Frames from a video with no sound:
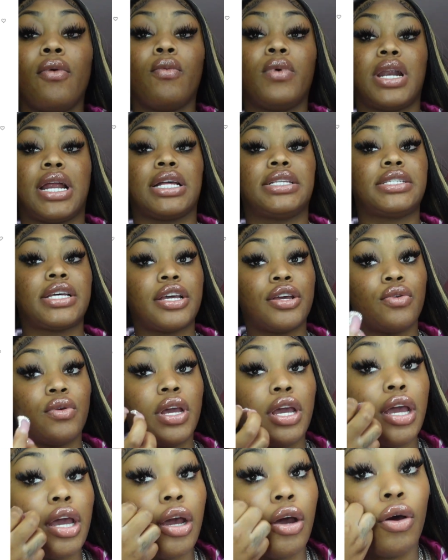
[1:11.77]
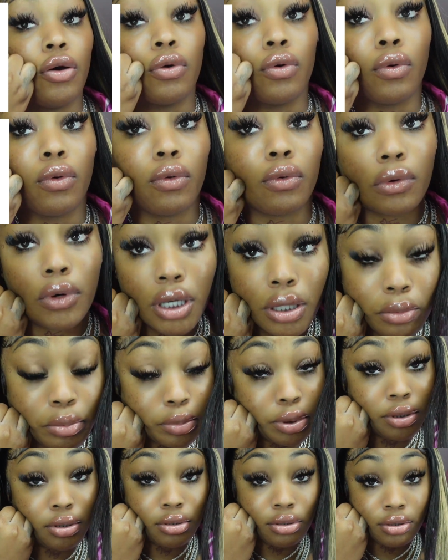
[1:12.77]
When I tell you it
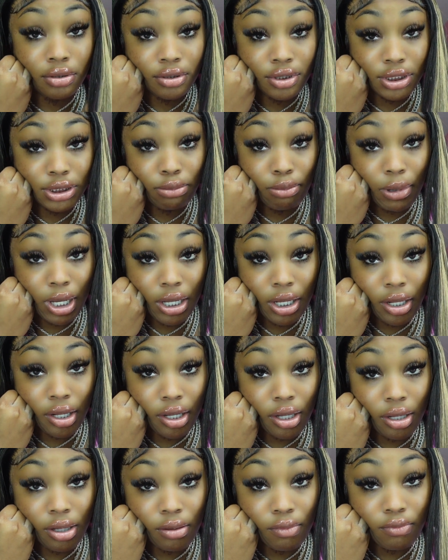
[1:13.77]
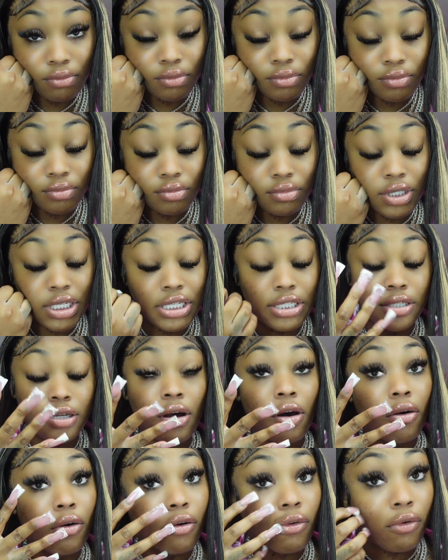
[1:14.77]
grips makeup, it's
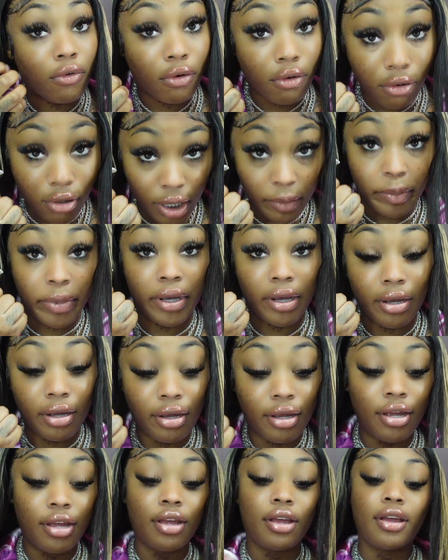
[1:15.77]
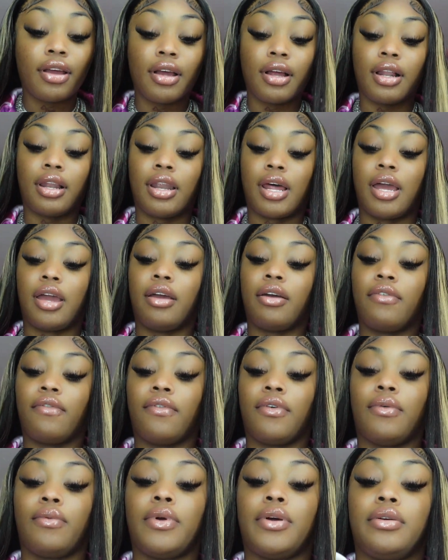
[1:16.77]
gonna grip it, like
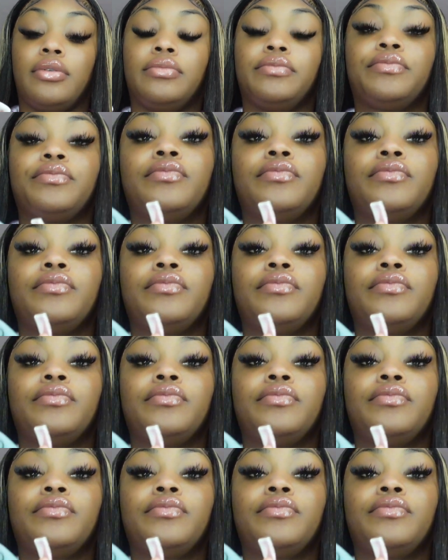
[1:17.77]
for real.